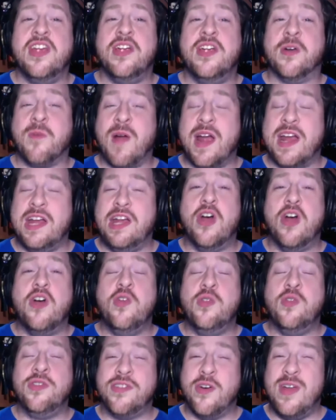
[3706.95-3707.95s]
You're right. You know
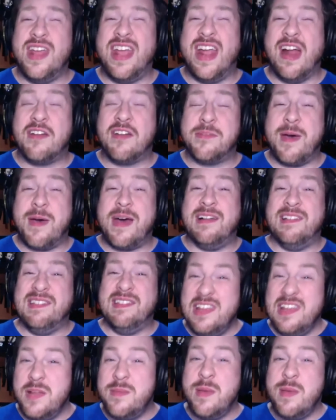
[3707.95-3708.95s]
who Sony cares about a
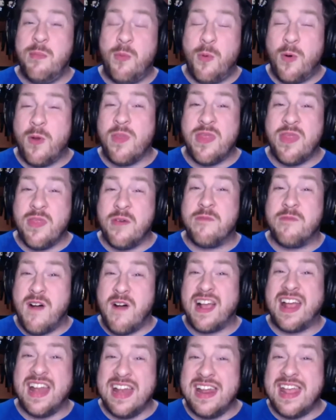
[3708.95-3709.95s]
little bit more than the
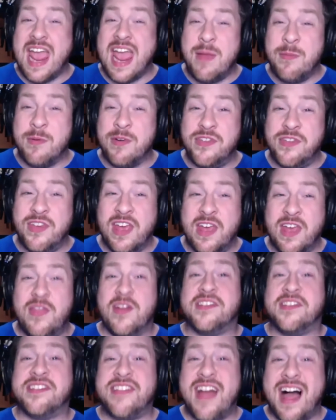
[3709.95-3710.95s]
fucking gamers?
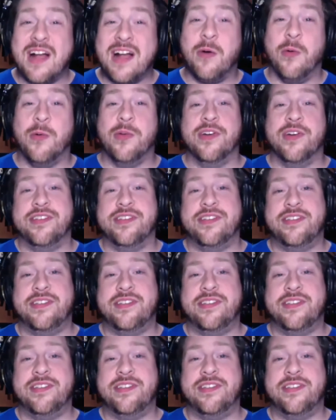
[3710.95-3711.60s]
Their stockholders.